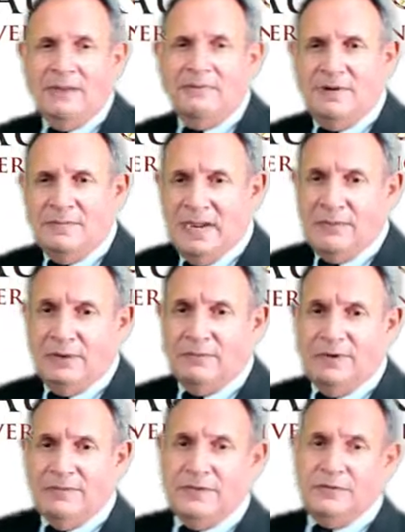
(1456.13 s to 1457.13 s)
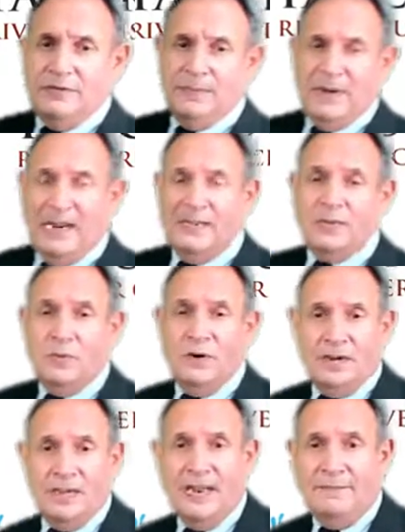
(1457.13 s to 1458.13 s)
remember, River Cruise Brands,
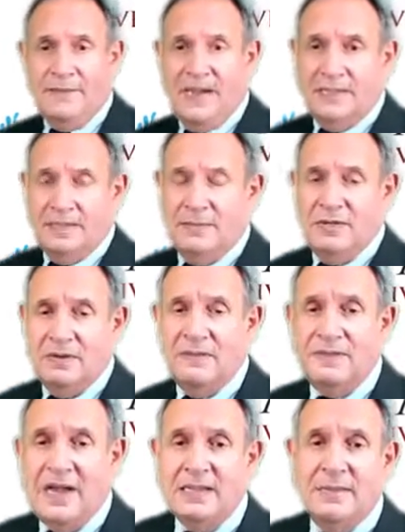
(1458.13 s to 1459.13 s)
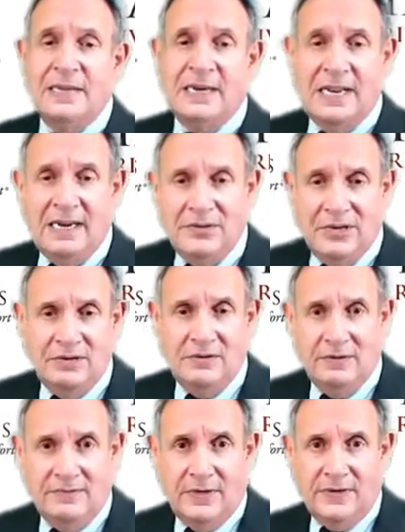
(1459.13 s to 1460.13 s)
where can I find them? You can find them in Agent
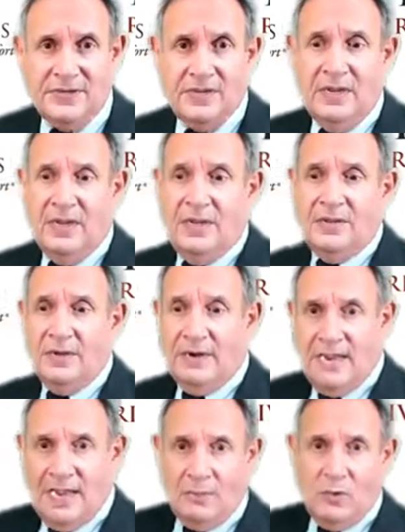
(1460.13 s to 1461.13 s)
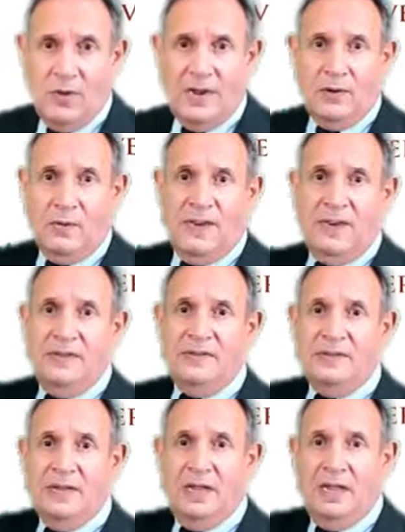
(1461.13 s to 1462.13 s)
Universe. Go to Amway
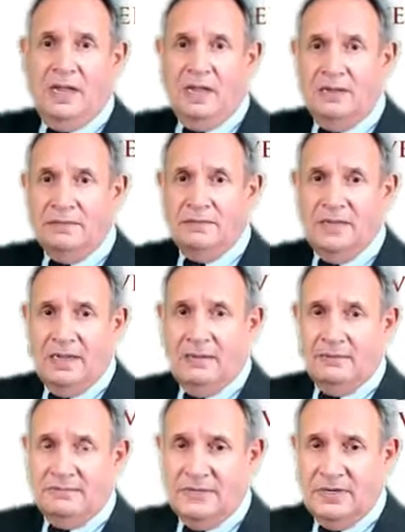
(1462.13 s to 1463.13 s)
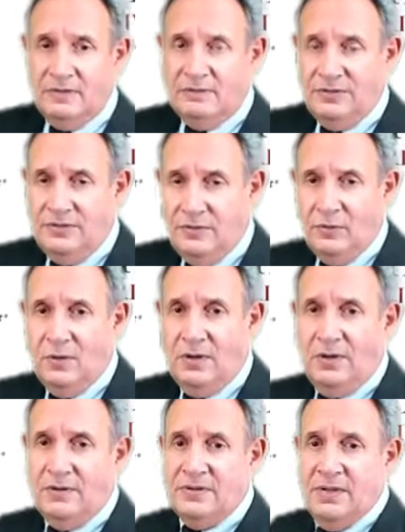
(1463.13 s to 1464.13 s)
Waterways,
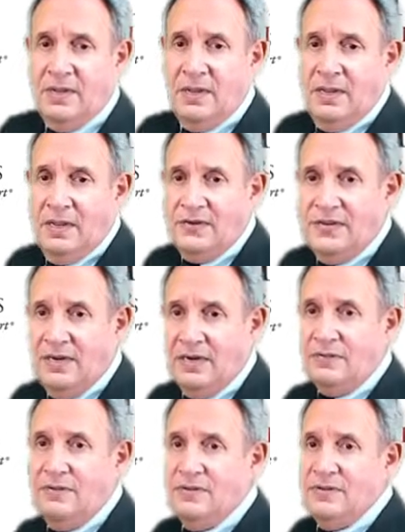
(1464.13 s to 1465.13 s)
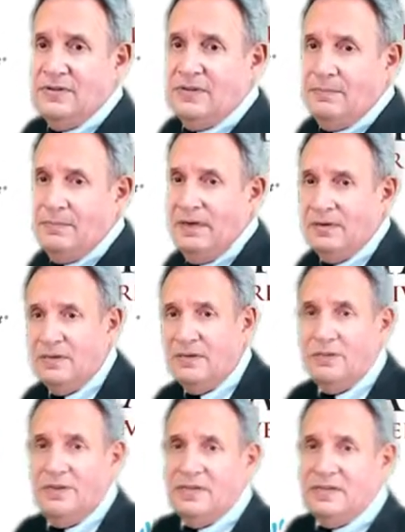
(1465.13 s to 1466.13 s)
Uniworld, Scenic Cruises, American
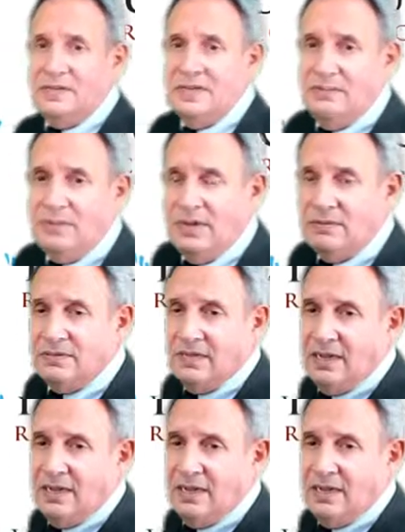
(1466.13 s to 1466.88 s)
Queen, Steamboat,